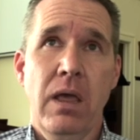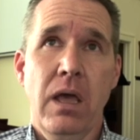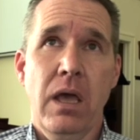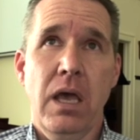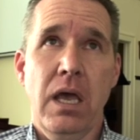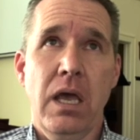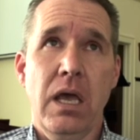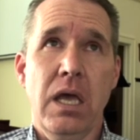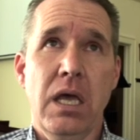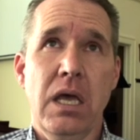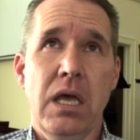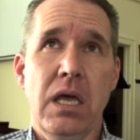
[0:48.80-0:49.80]

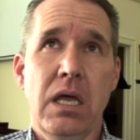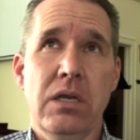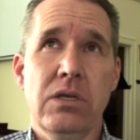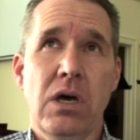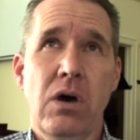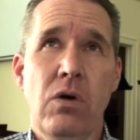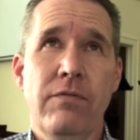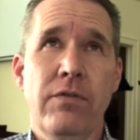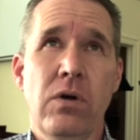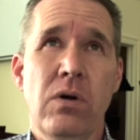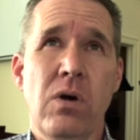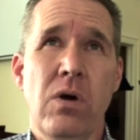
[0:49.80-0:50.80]
and
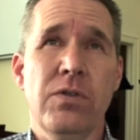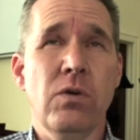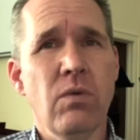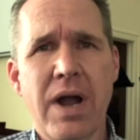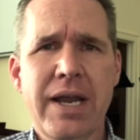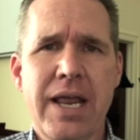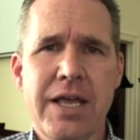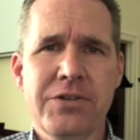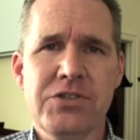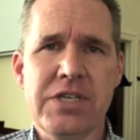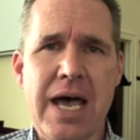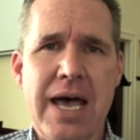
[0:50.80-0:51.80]
over on the
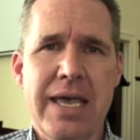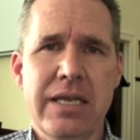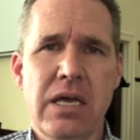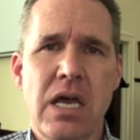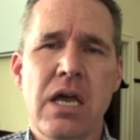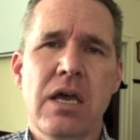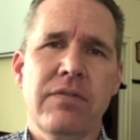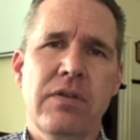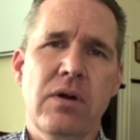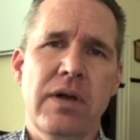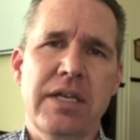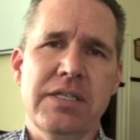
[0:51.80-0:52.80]
right-hand side,
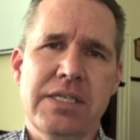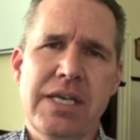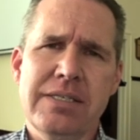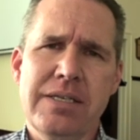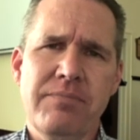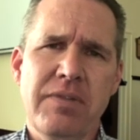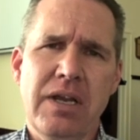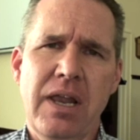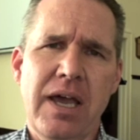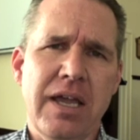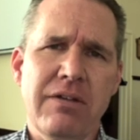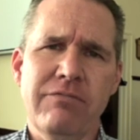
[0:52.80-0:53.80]
there it says something
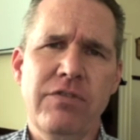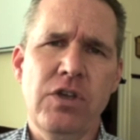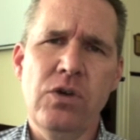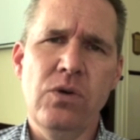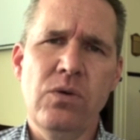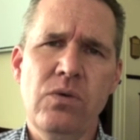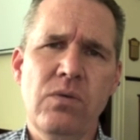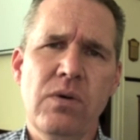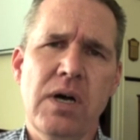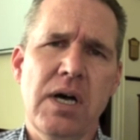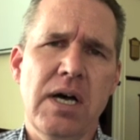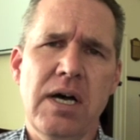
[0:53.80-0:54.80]
like view,
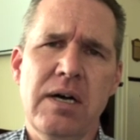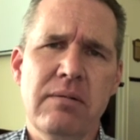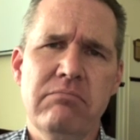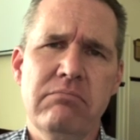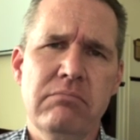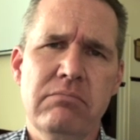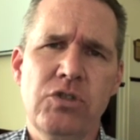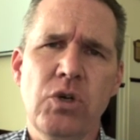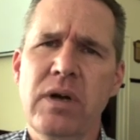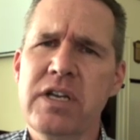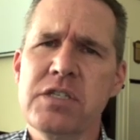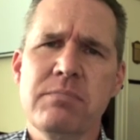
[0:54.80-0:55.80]

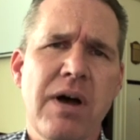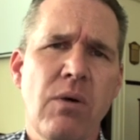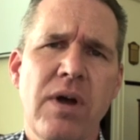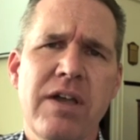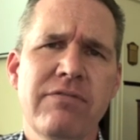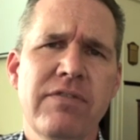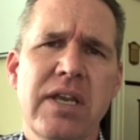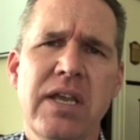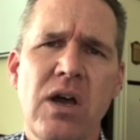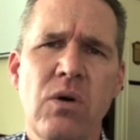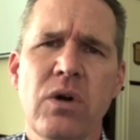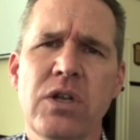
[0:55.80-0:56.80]
join us by way of
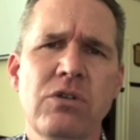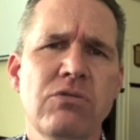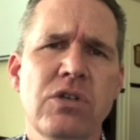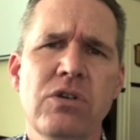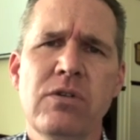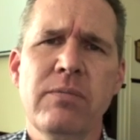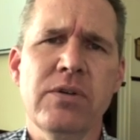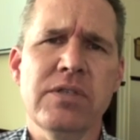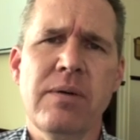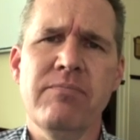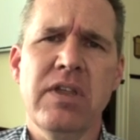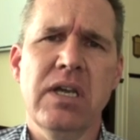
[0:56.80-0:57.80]
video or YouTube or
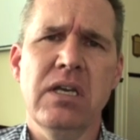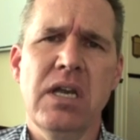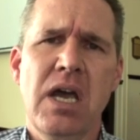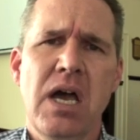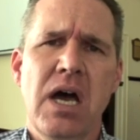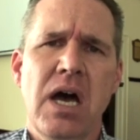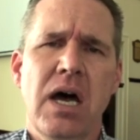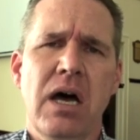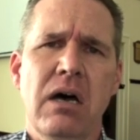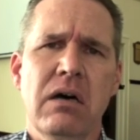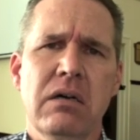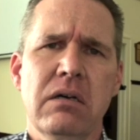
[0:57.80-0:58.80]
something,
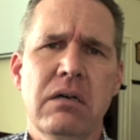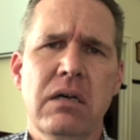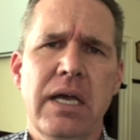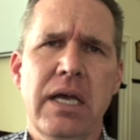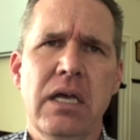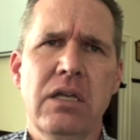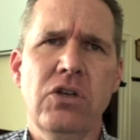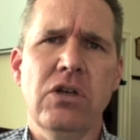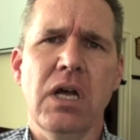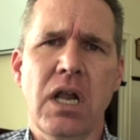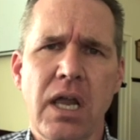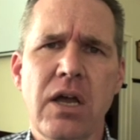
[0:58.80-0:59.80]
and you
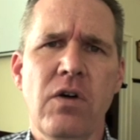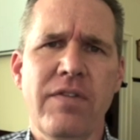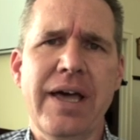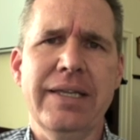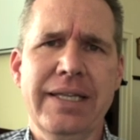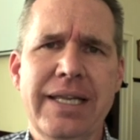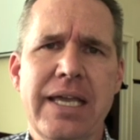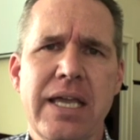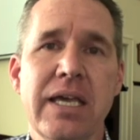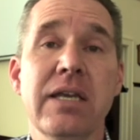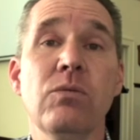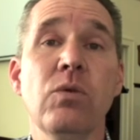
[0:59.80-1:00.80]
can click on that
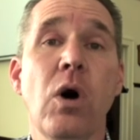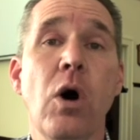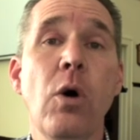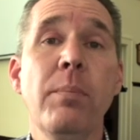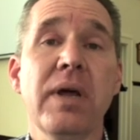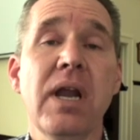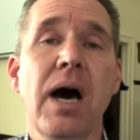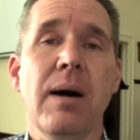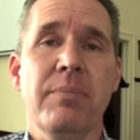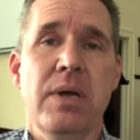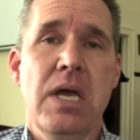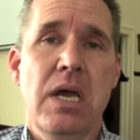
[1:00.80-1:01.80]
link, and it will open
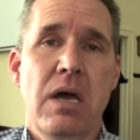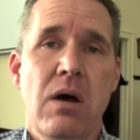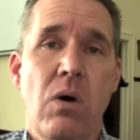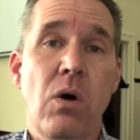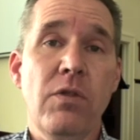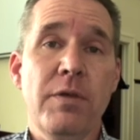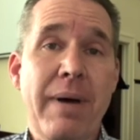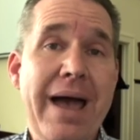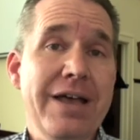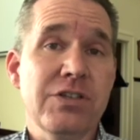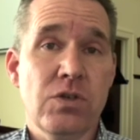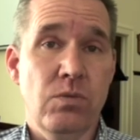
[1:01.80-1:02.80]
up all the
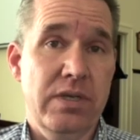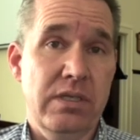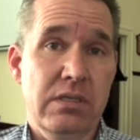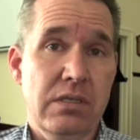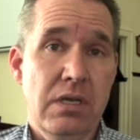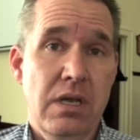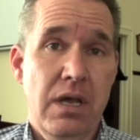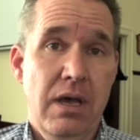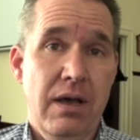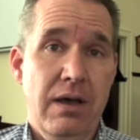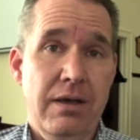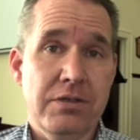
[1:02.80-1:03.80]
past ones.
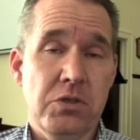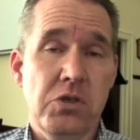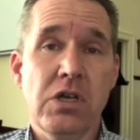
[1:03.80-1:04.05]
So you